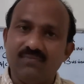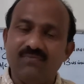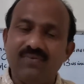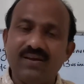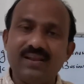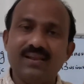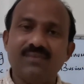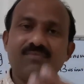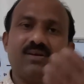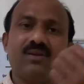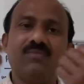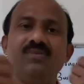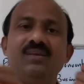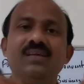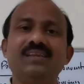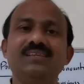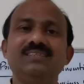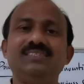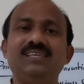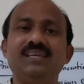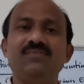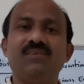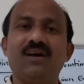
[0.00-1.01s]
whenever we
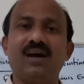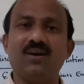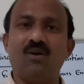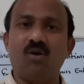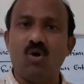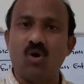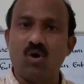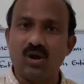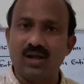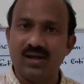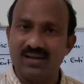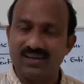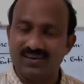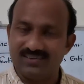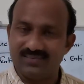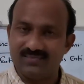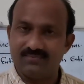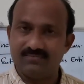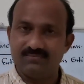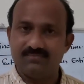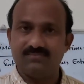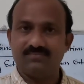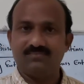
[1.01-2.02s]
receive an
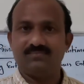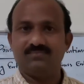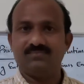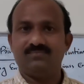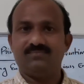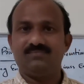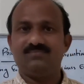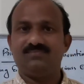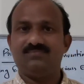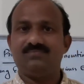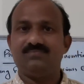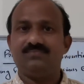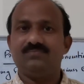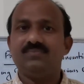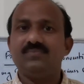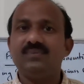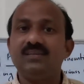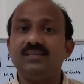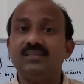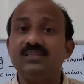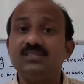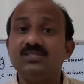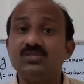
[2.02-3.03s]
order,
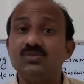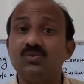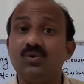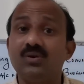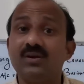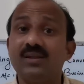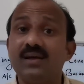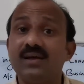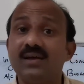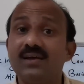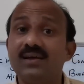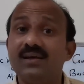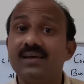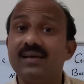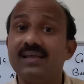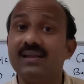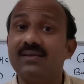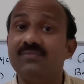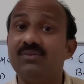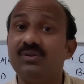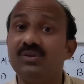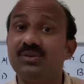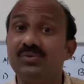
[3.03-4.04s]
it is not a
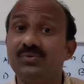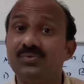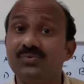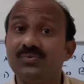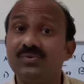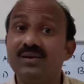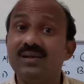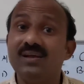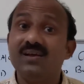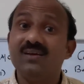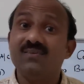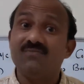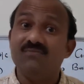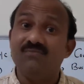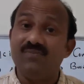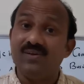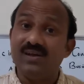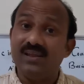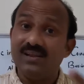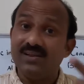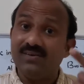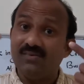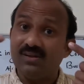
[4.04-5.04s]
revenue.
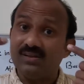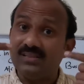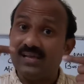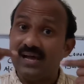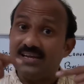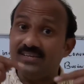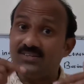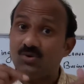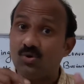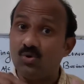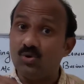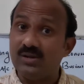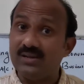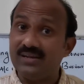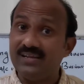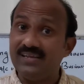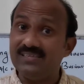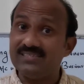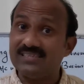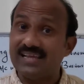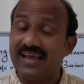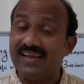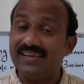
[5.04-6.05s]
Whenever that order
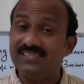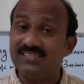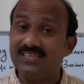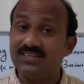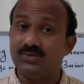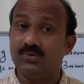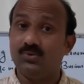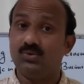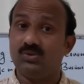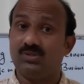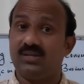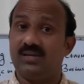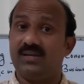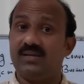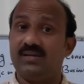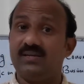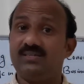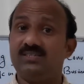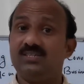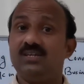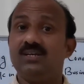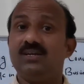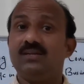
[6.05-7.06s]
is
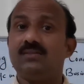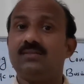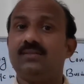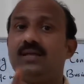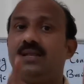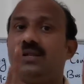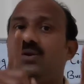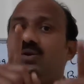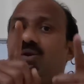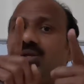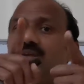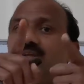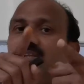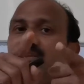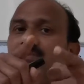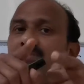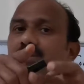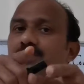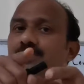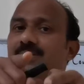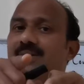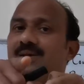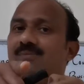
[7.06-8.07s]
executed, then only
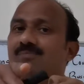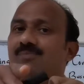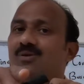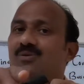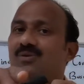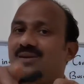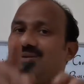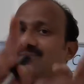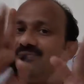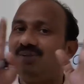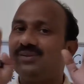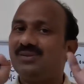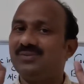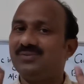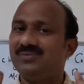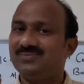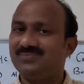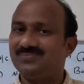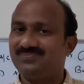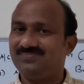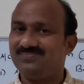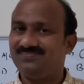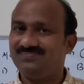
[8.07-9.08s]
it will become our
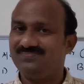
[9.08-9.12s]
revenue.